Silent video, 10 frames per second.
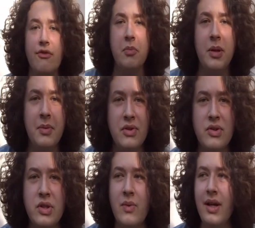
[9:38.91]
for people
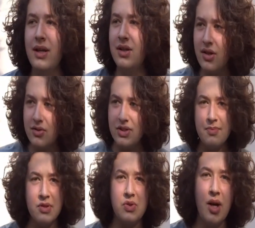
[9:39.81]
losing weight, you know,
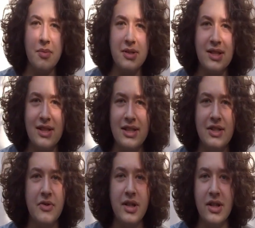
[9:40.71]
simple swaps like this
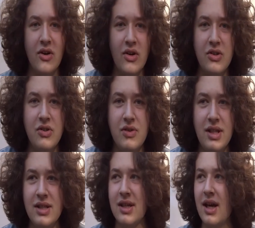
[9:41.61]
is really all you
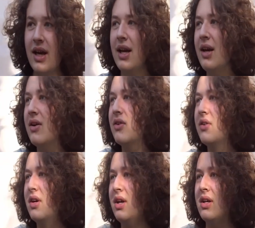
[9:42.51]
need to cut out
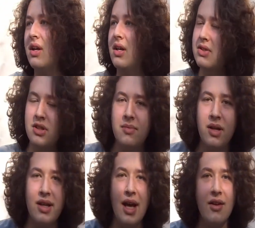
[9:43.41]
a certain
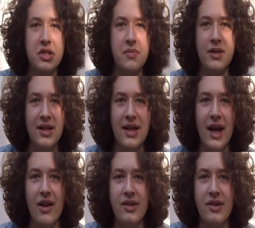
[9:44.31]
amount of calories to be in a calorie